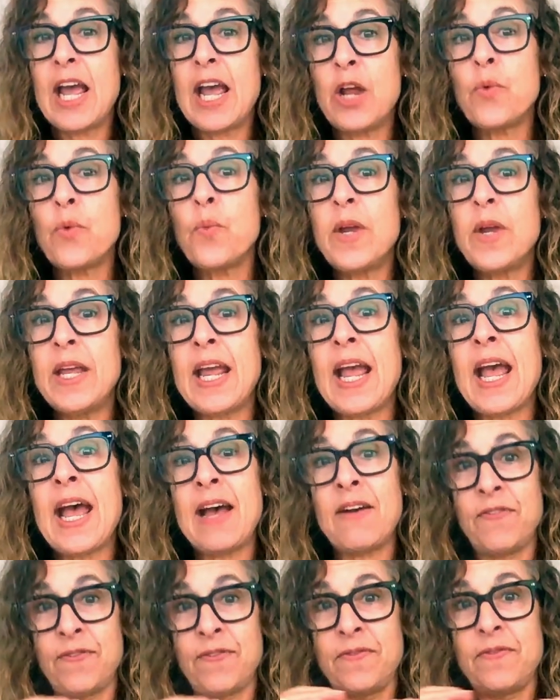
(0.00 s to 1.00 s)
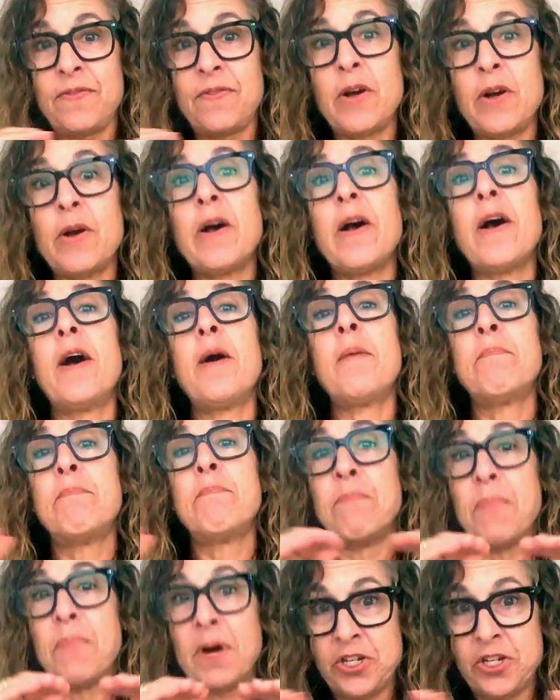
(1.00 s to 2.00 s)
And we have a
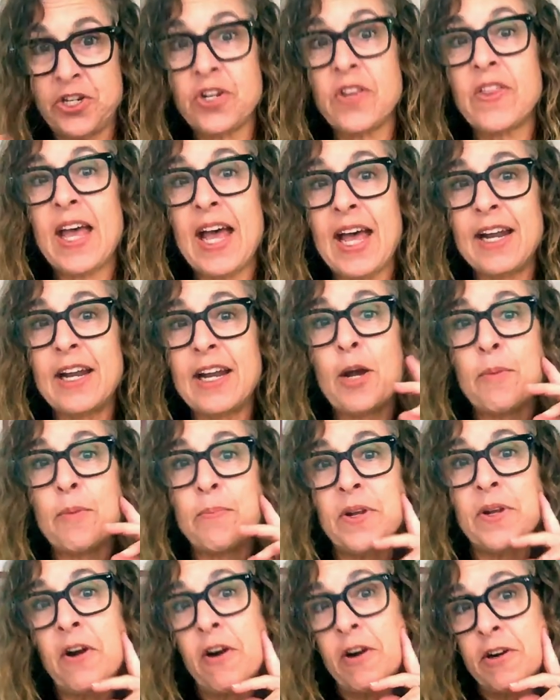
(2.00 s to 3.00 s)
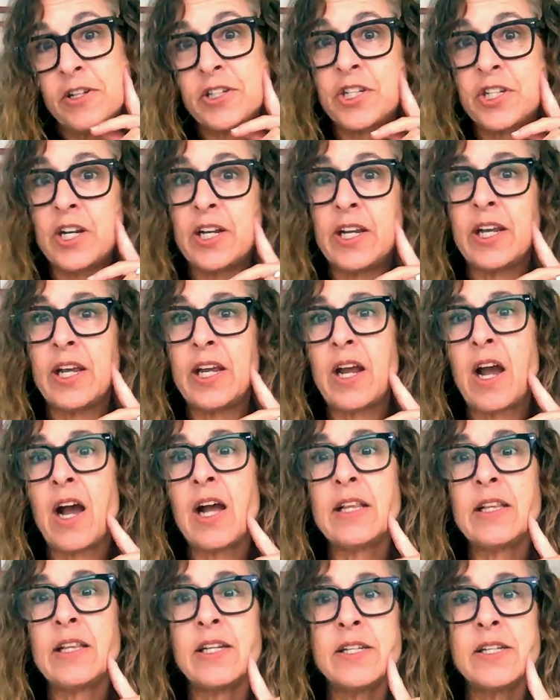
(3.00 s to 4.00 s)
bunch of that up in our Chiriqui
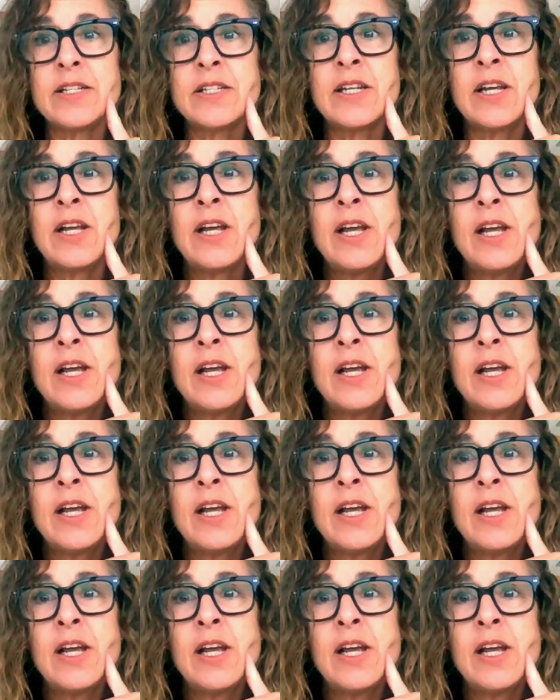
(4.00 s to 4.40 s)
Highlands.